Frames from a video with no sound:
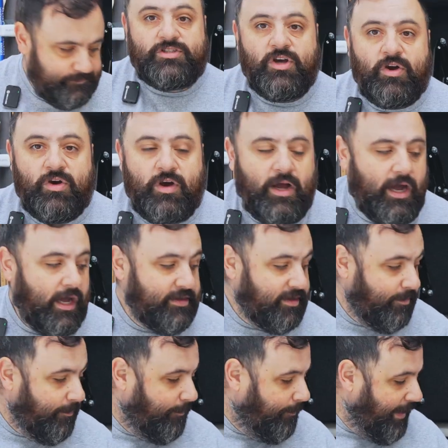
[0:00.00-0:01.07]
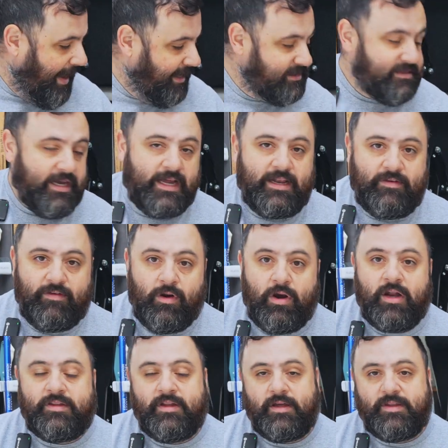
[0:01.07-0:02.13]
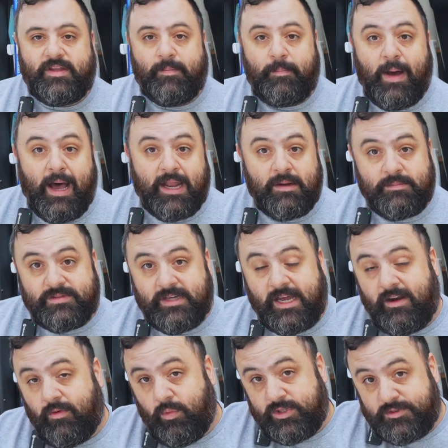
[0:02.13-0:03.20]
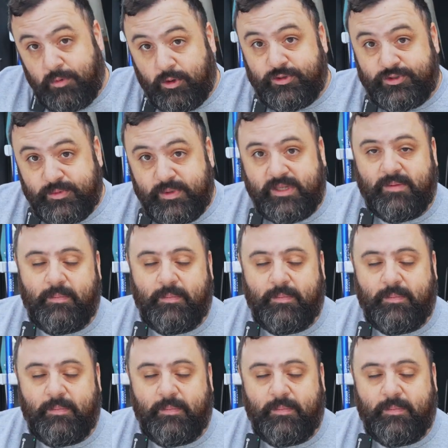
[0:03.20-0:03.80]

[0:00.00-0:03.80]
So on the back side of, or on the bottom side, or what's supposed to be the